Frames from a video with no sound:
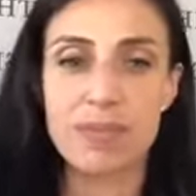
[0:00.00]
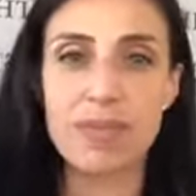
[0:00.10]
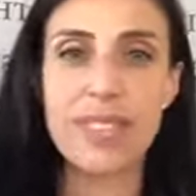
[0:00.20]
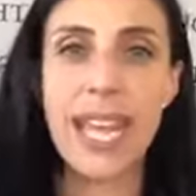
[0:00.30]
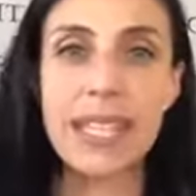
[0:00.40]

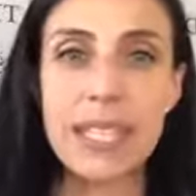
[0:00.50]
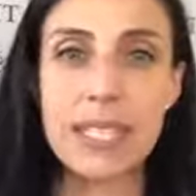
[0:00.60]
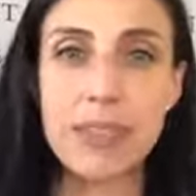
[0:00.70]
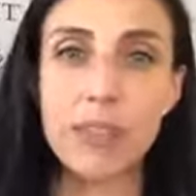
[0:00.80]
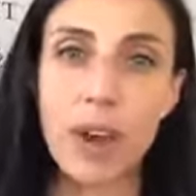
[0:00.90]

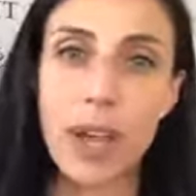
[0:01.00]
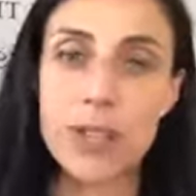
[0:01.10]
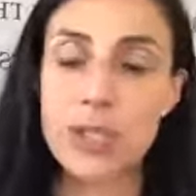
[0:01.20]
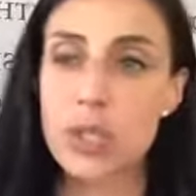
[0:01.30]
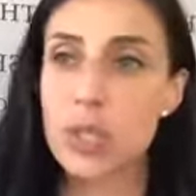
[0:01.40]
tendency for
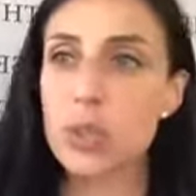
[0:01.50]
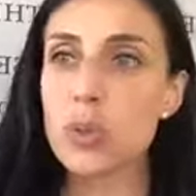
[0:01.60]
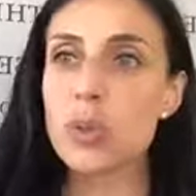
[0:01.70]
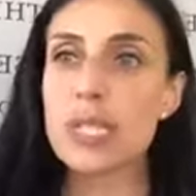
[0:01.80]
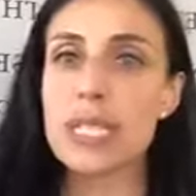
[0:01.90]
us
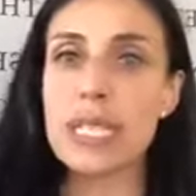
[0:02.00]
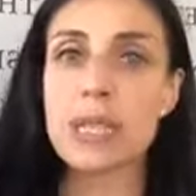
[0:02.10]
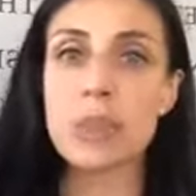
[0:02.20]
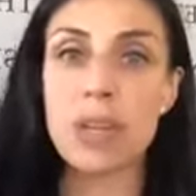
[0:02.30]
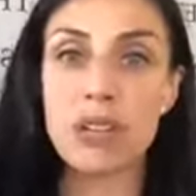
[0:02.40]
to
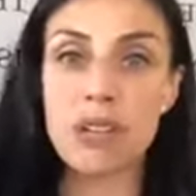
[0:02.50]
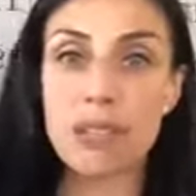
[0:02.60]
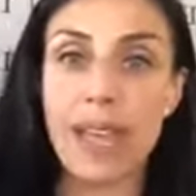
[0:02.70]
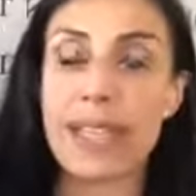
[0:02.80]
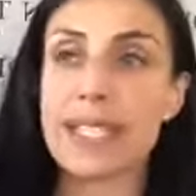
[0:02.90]
deem an
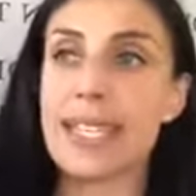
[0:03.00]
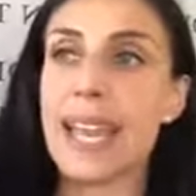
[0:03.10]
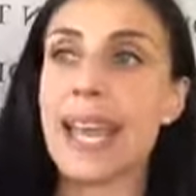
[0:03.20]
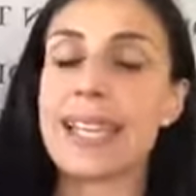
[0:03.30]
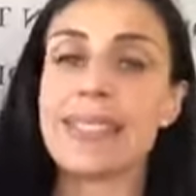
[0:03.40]
event
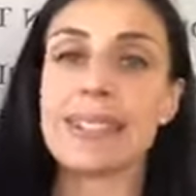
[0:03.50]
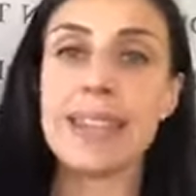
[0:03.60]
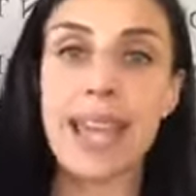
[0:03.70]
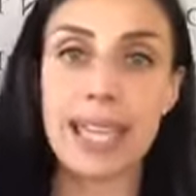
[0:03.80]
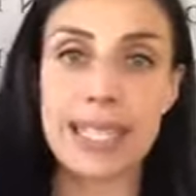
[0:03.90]
as
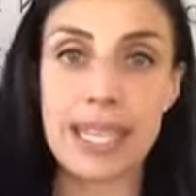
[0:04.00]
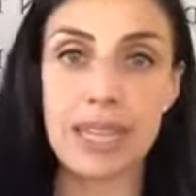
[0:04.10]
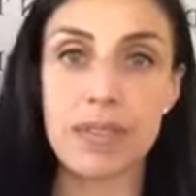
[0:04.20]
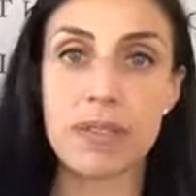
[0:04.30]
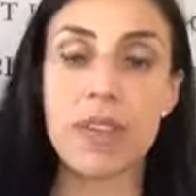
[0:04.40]

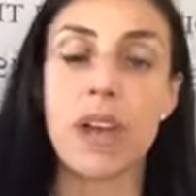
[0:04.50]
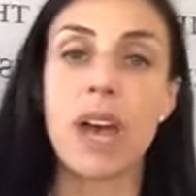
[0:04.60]
negative